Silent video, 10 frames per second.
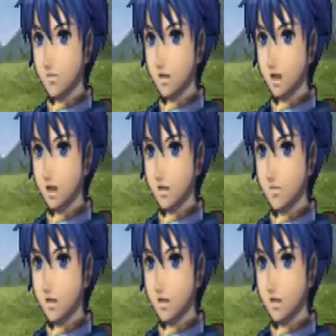
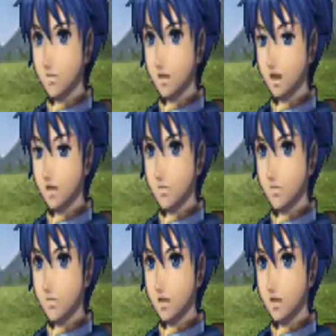Yes, Marth, we
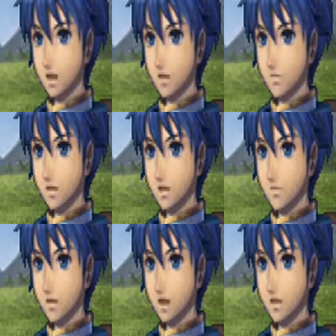know. Keep our wits about
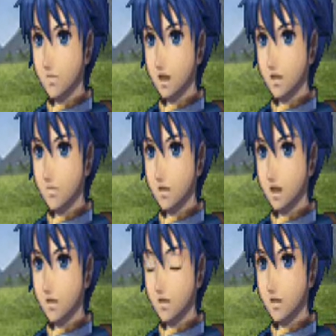us as we fight
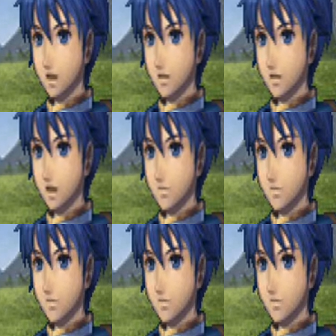those mages,
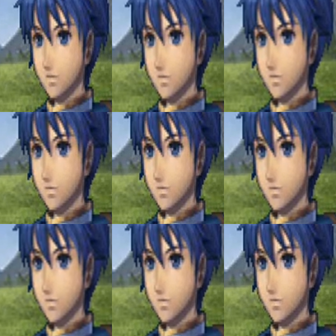otherwise they might hurt
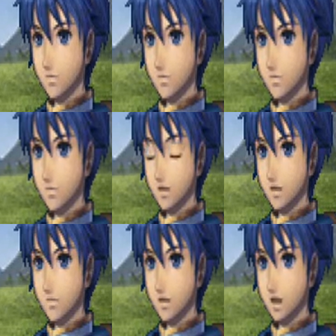us.
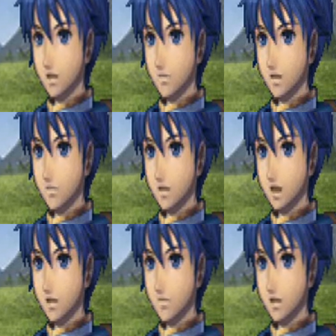Because,
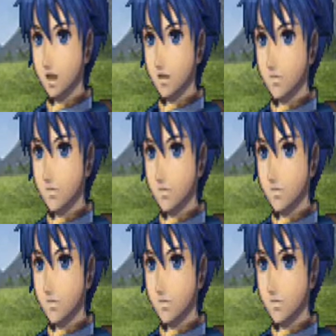they're a bit
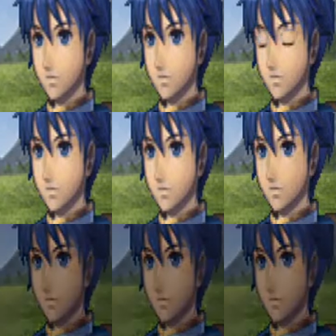dangerous now since we